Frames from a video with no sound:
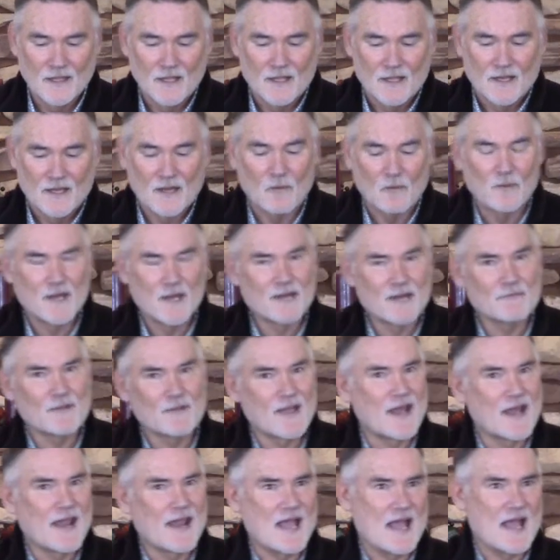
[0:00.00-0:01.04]
Now, whenever
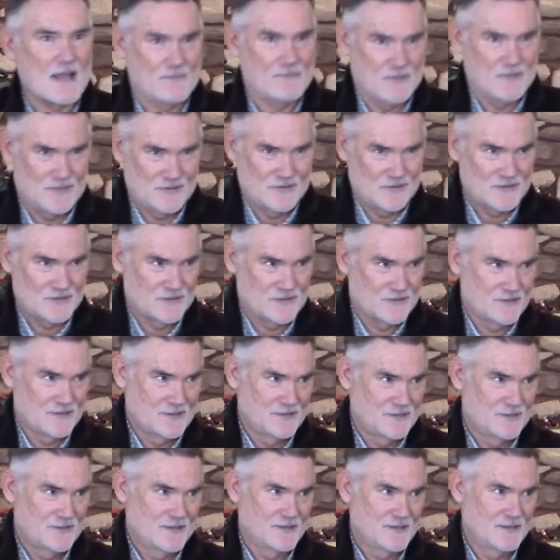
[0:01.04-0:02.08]
that happens,
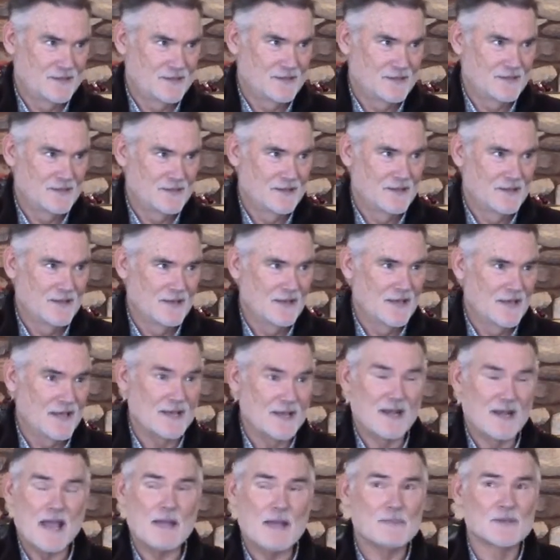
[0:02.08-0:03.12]

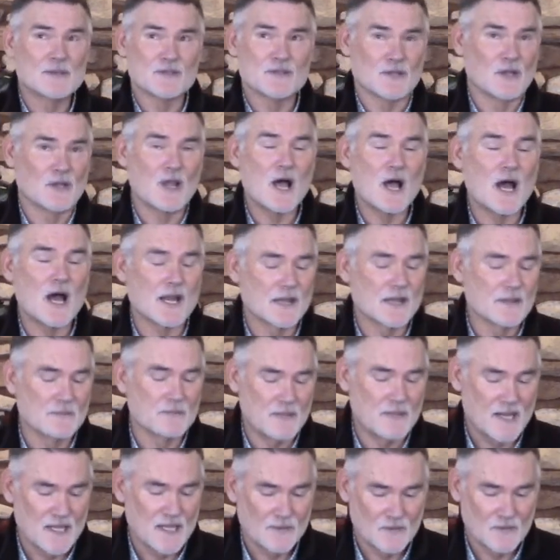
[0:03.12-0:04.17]
and it happens a lot in the
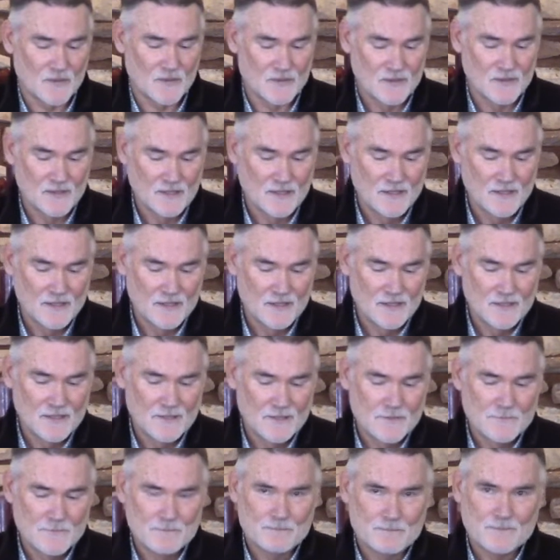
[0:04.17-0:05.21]
Bible,
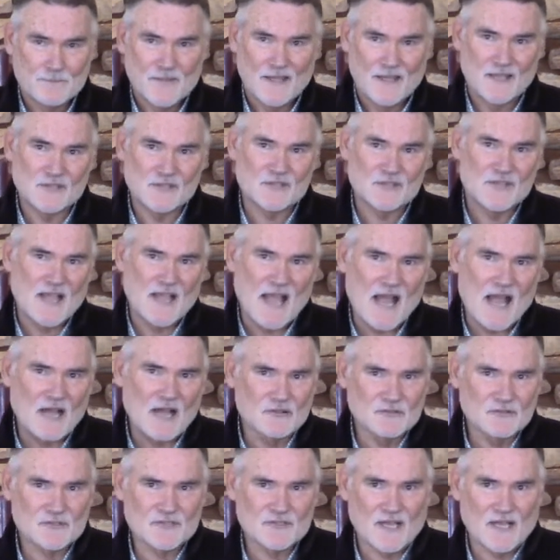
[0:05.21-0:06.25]
it's the
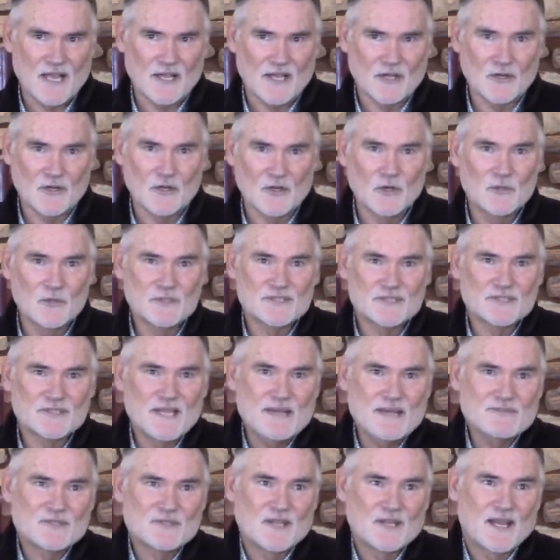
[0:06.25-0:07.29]
outsider who
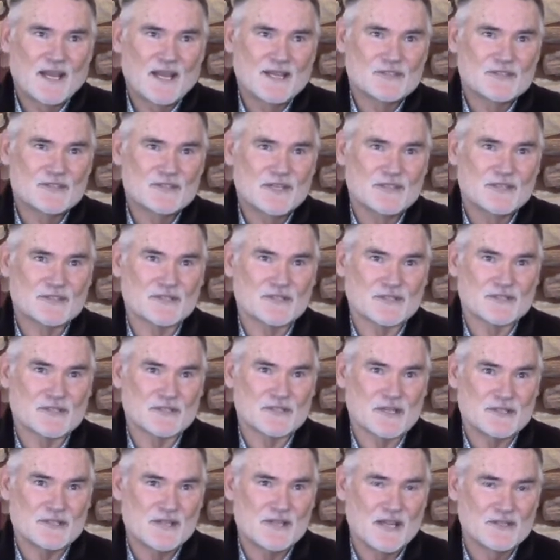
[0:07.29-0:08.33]
seems to get Jesus'
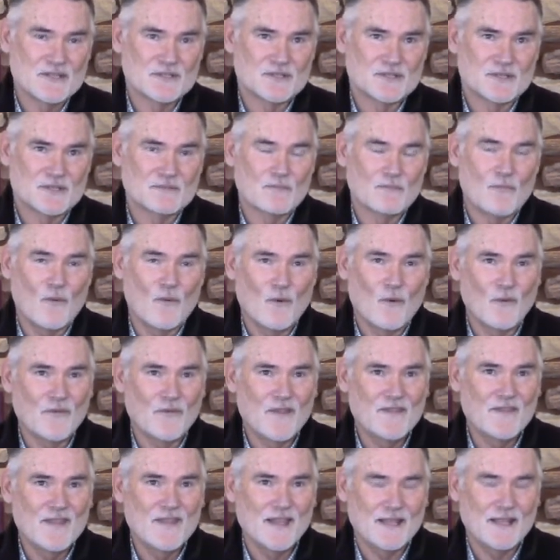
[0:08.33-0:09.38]
attention more
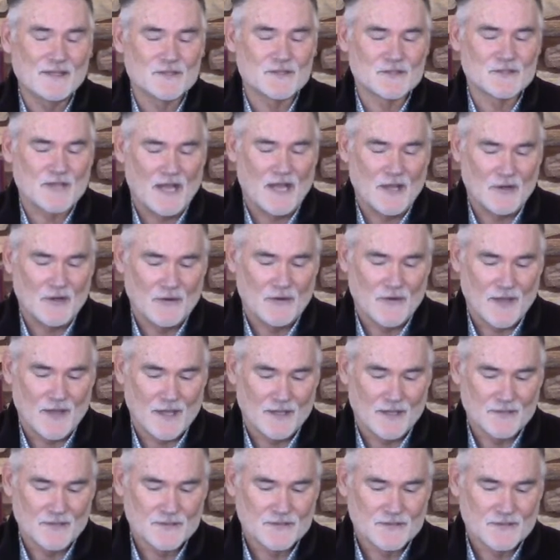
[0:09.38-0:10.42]
than the insider
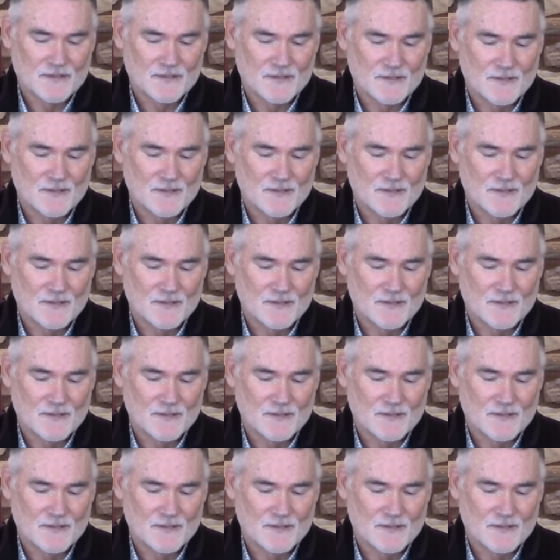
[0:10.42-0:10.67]
does.